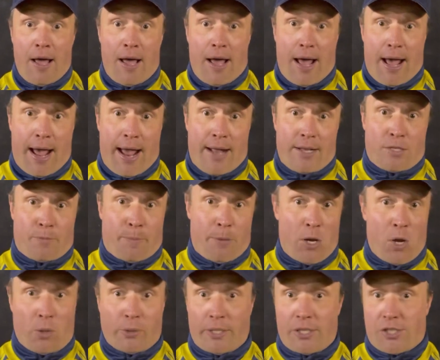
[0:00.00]
And to be
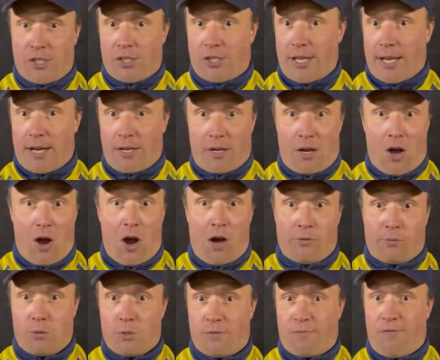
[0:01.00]
honest, the second
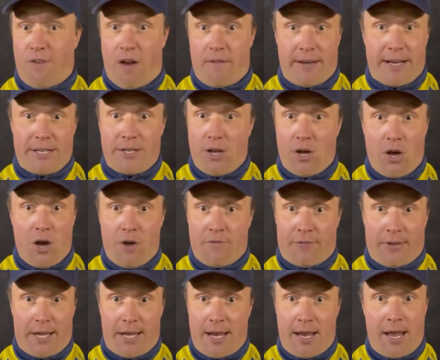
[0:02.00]
half was very
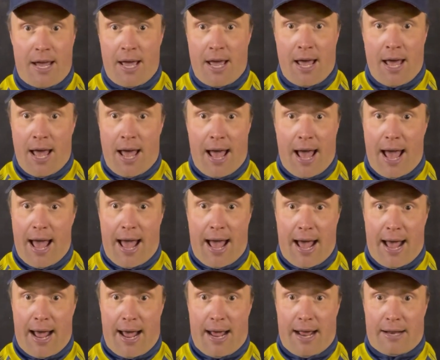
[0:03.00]
nervy,
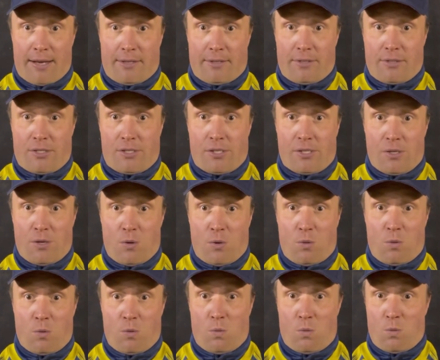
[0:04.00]
and
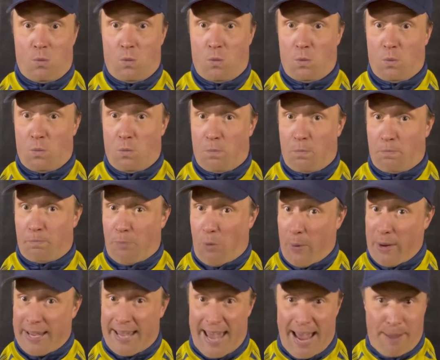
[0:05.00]
but
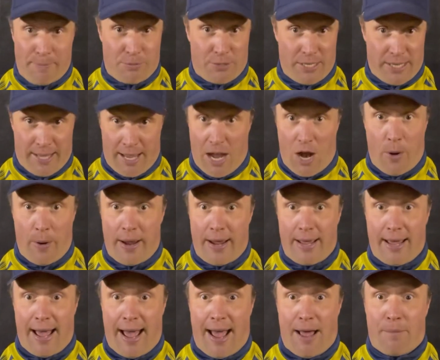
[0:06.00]
we kept it
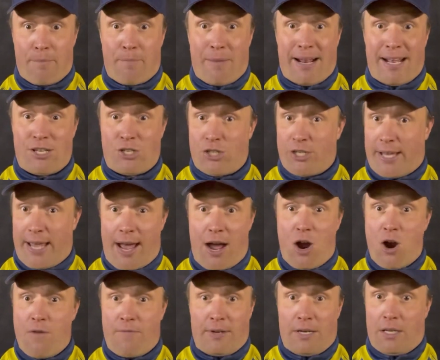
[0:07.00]
going and managed to get
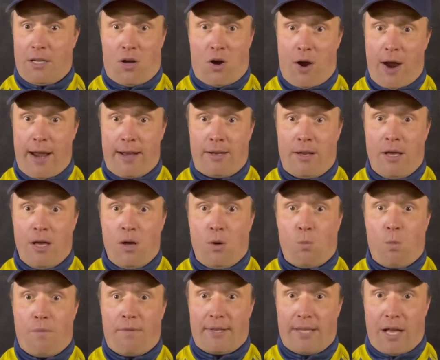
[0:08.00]
over the line
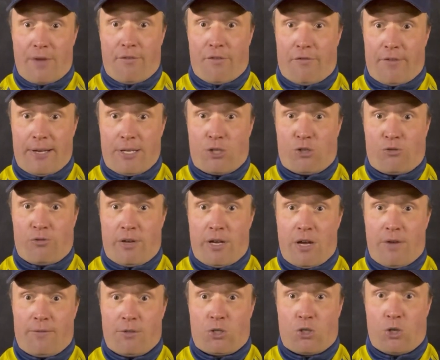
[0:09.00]
with another victory
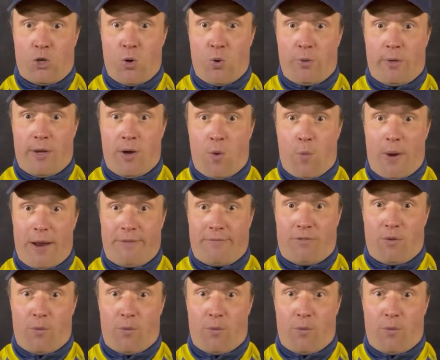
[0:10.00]
of a 2-0 win for